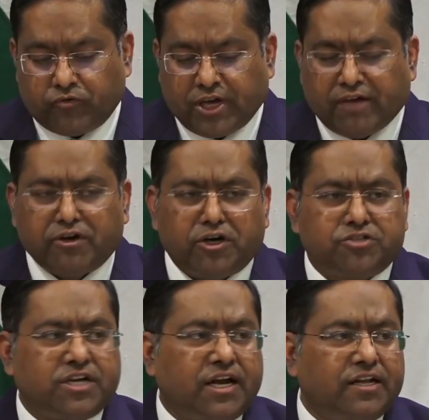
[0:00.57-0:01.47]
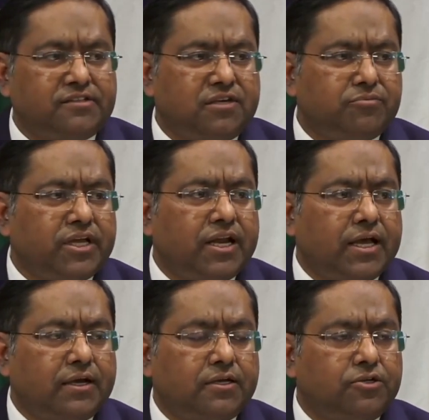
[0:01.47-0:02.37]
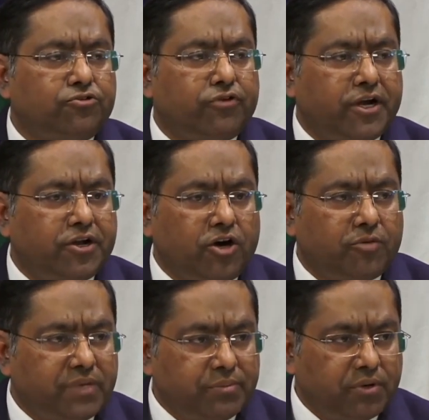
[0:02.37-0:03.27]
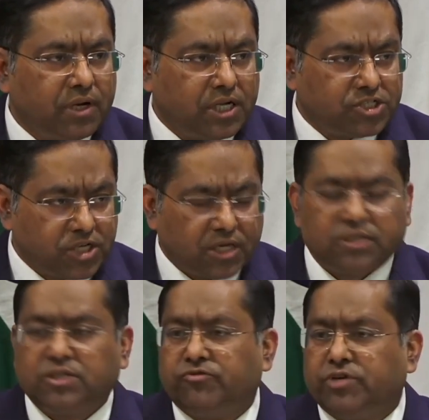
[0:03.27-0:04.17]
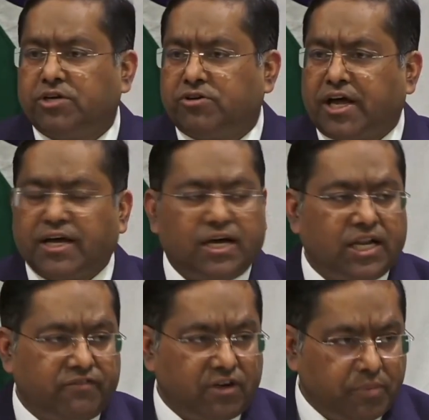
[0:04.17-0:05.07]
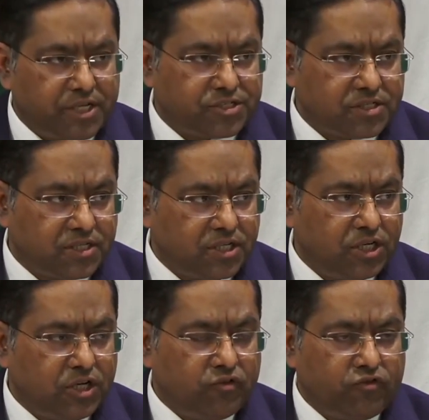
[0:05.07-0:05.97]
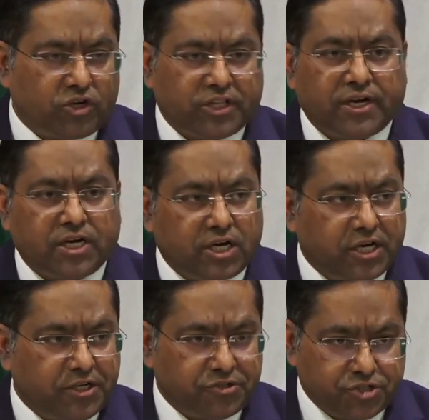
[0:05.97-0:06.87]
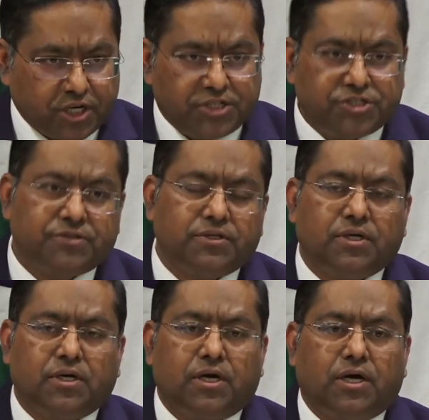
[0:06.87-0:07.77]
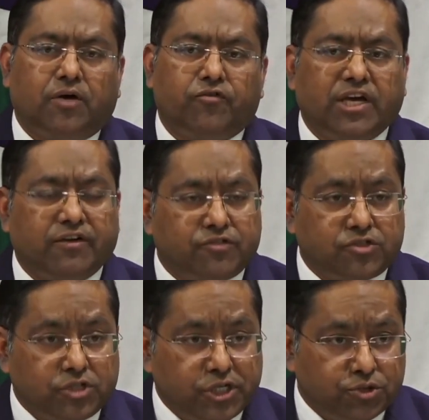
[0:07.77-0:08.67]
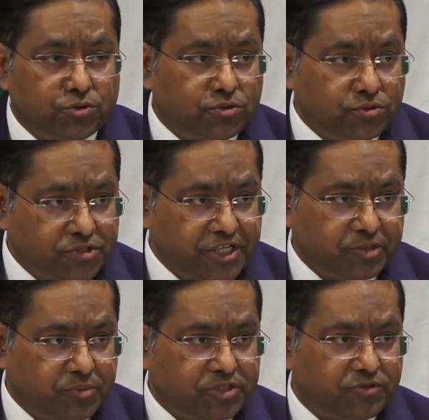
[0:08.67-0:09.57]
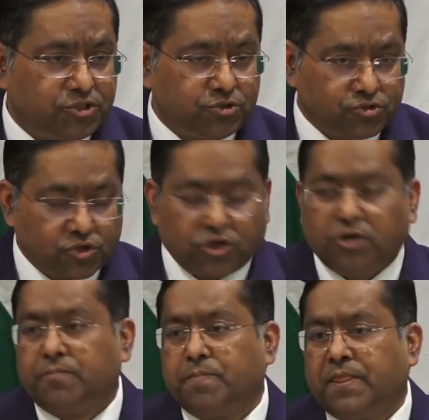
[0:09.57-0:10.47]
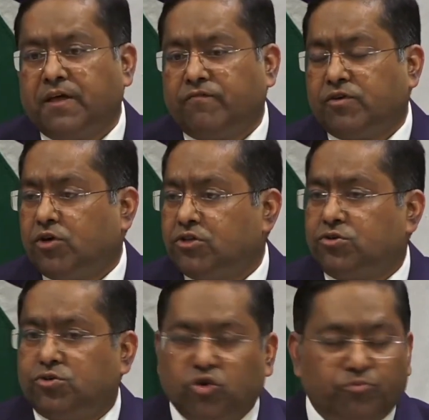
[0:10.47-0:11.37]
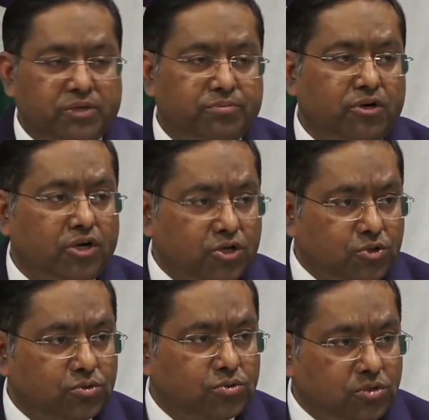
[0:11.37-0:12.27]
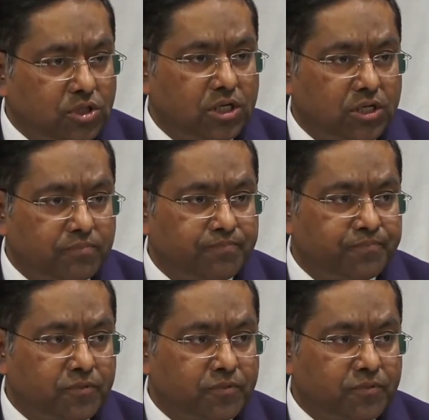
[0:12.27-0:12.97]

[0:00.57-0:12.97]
we have an understanding something like 20 odd people are stuck. We are trying our level best for their early discharge. Uh, we have issued two statements which you saw. We've also told people not to uh,